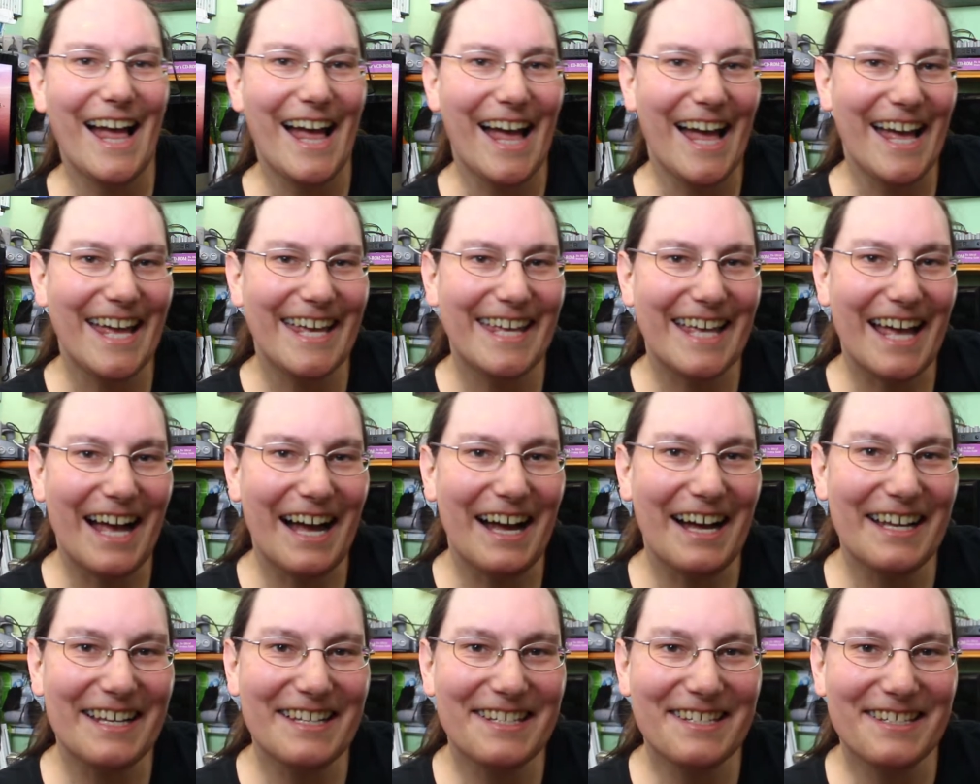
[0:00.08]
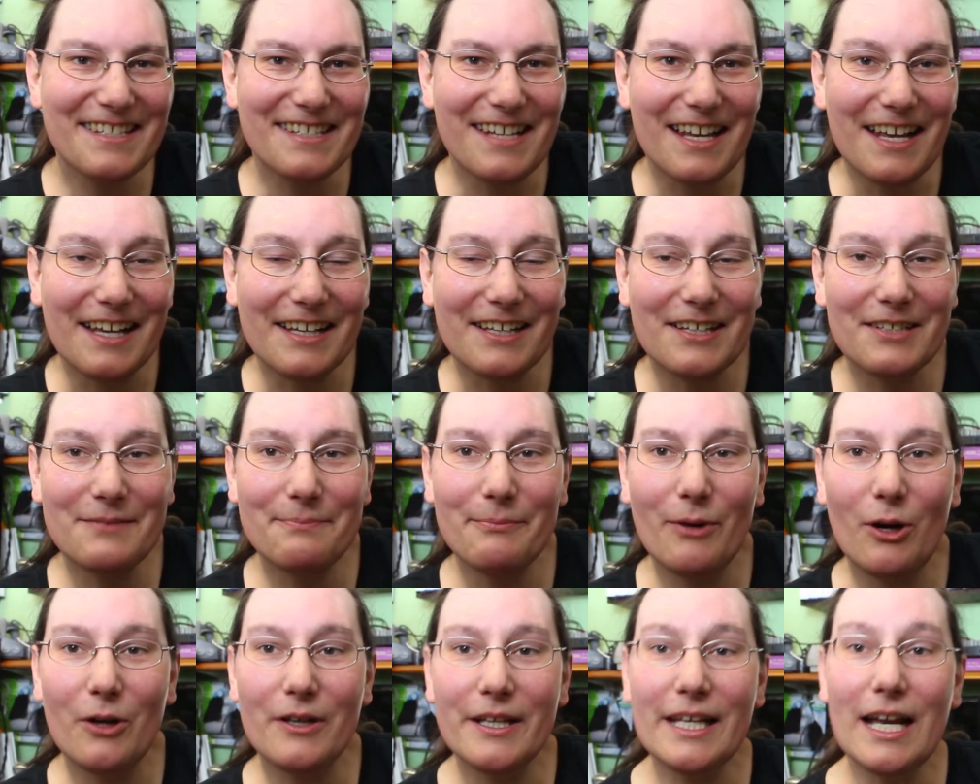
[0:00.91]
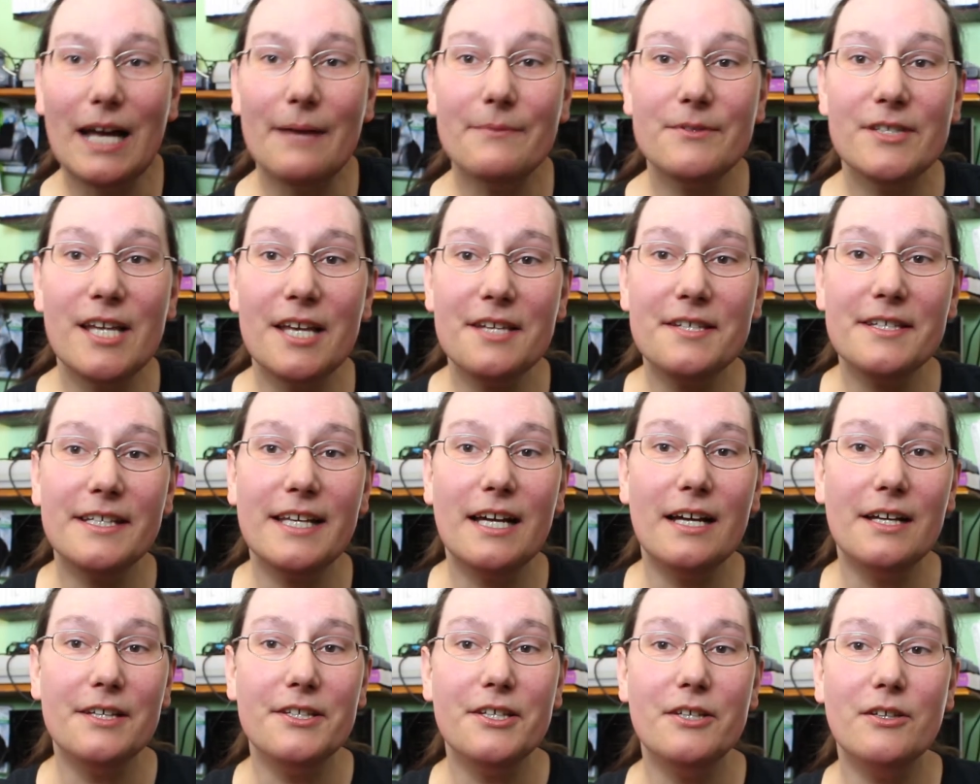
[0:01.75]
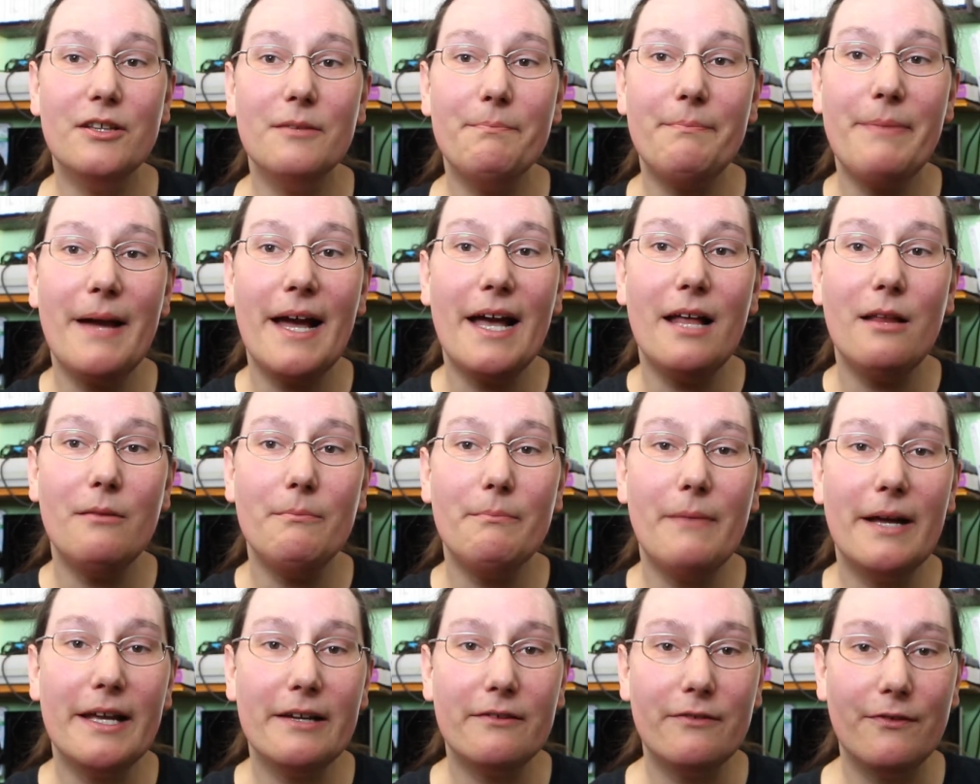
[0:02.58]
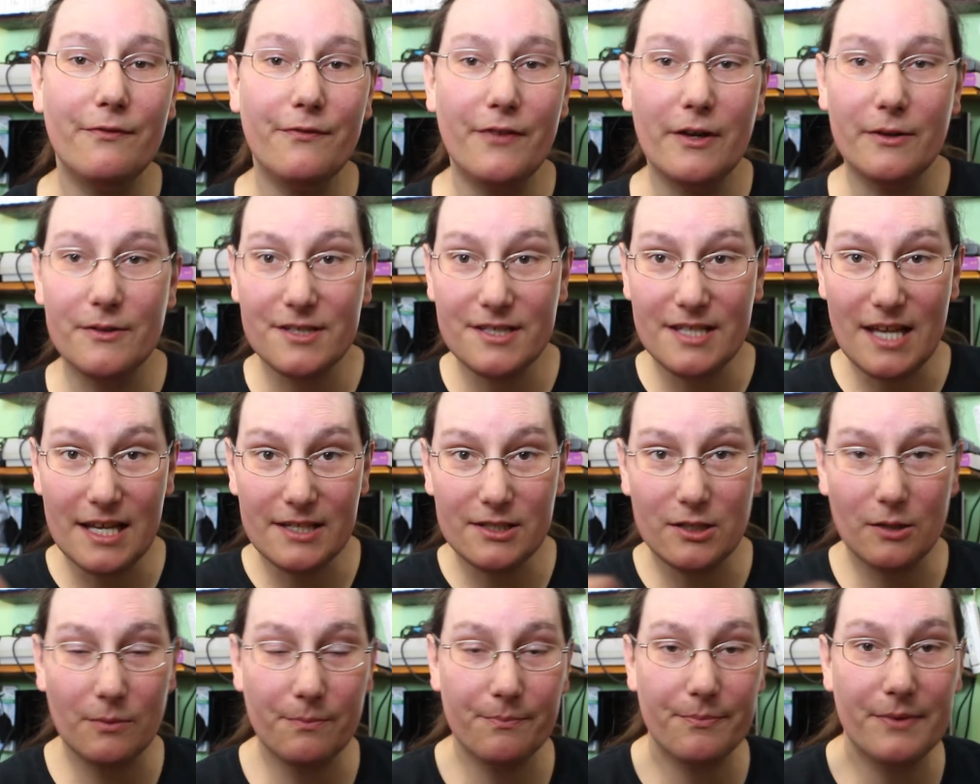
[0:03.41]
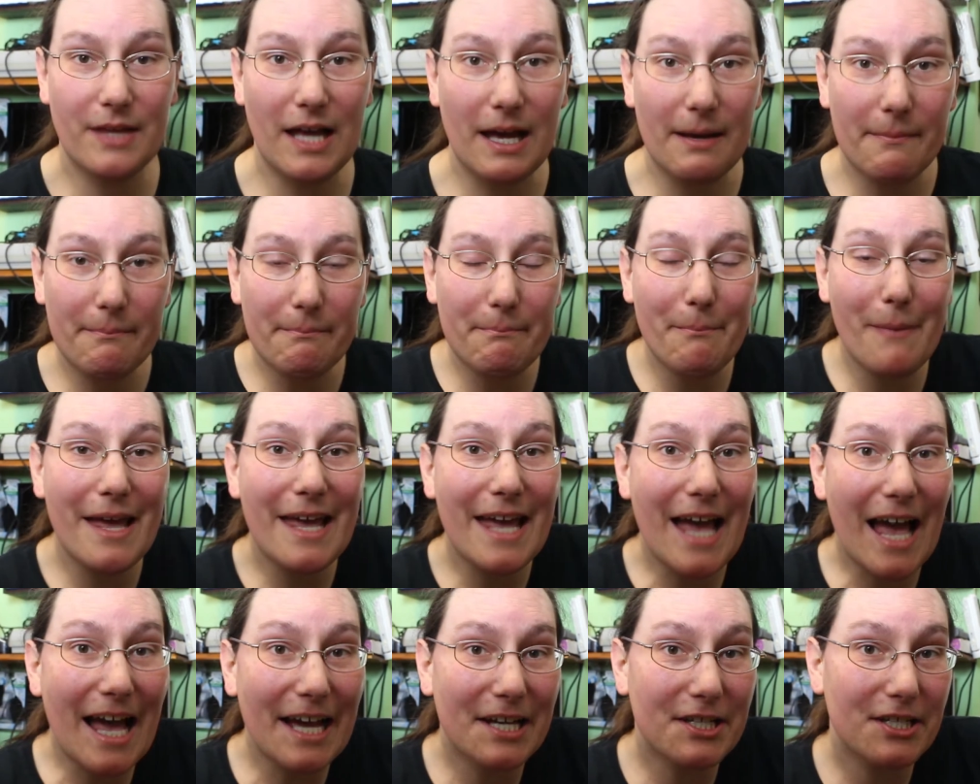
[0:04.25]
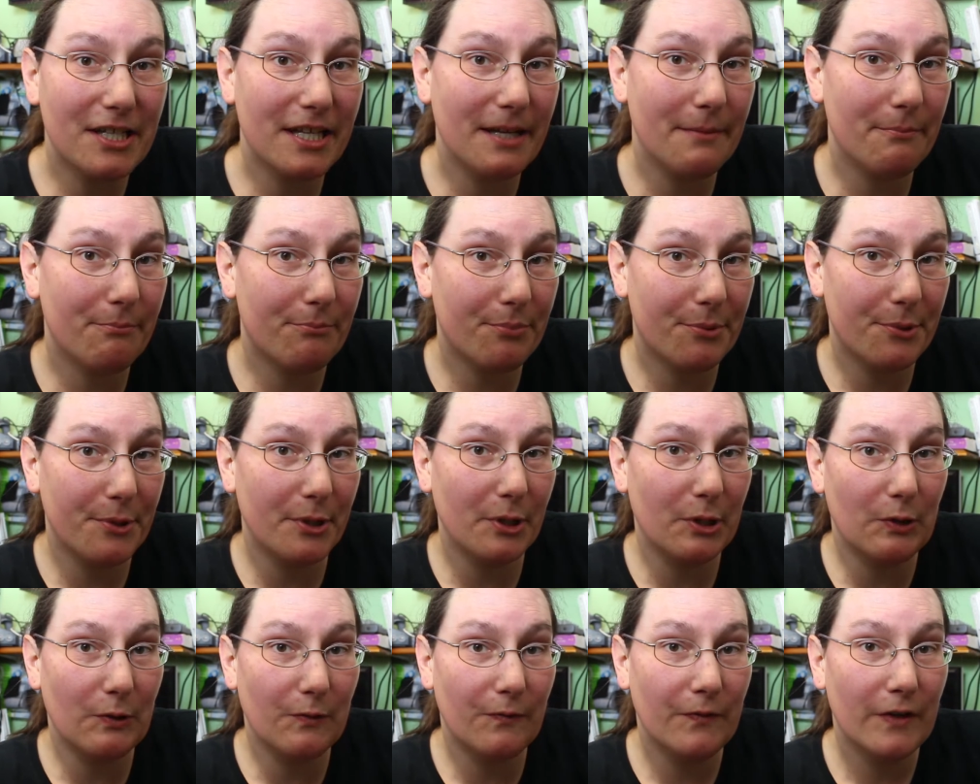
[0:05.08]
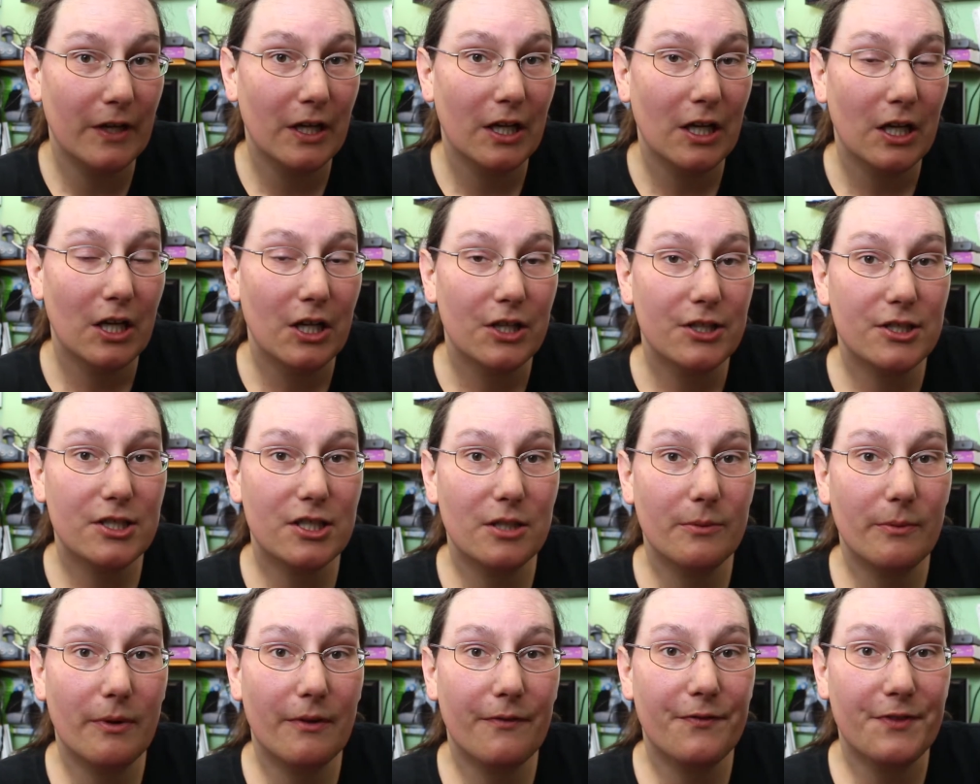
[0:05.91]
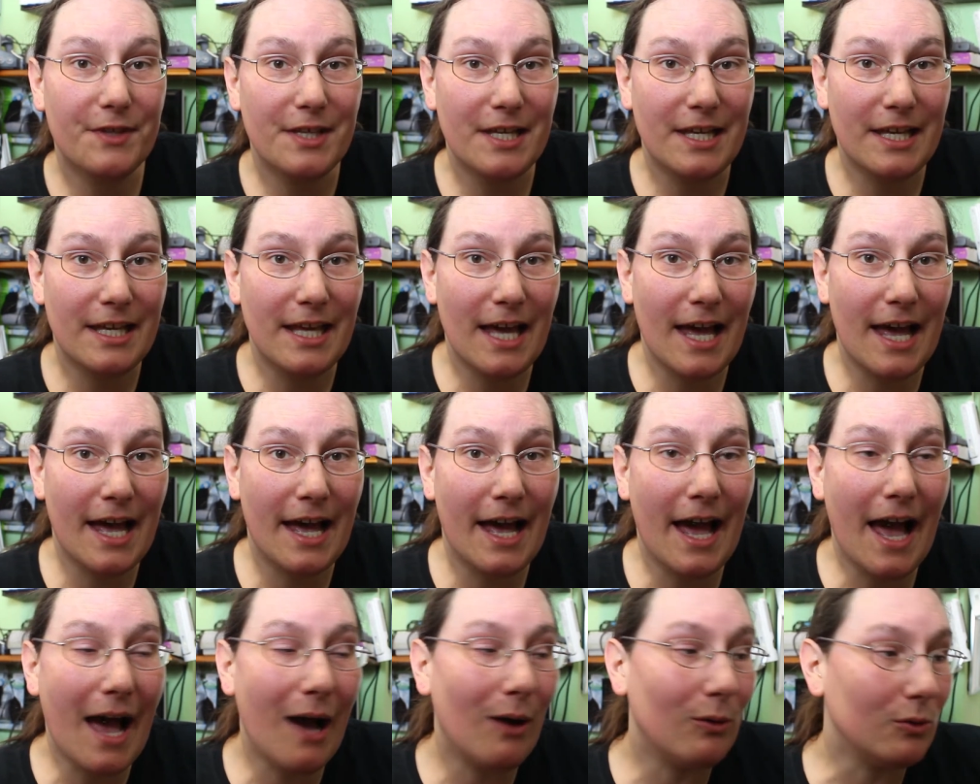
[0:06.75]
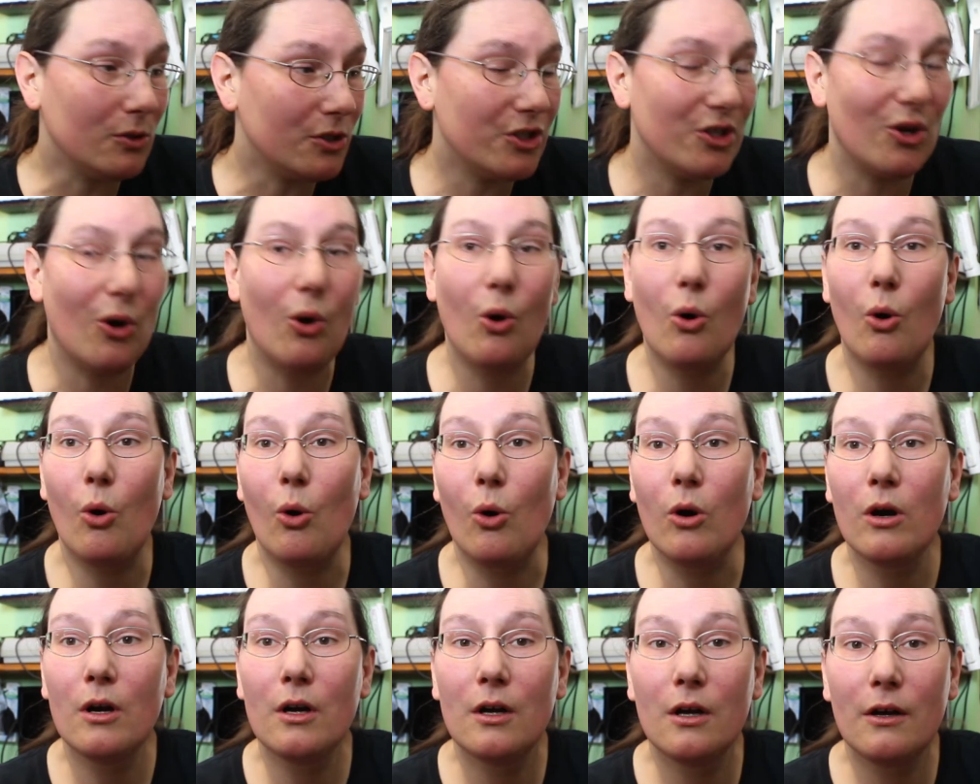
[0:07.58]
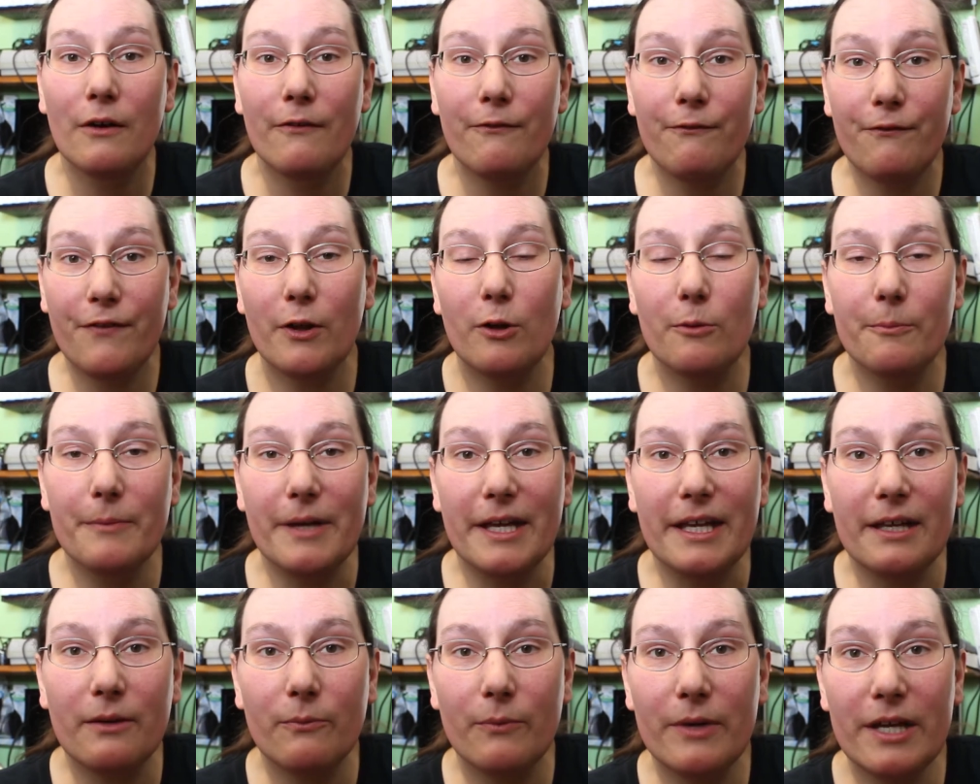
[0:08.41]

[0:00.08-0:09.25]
Hey guys, uh, good morning. I'm testing out a new lapel microphone setup that may actually improve some of the uh, outdoor filming.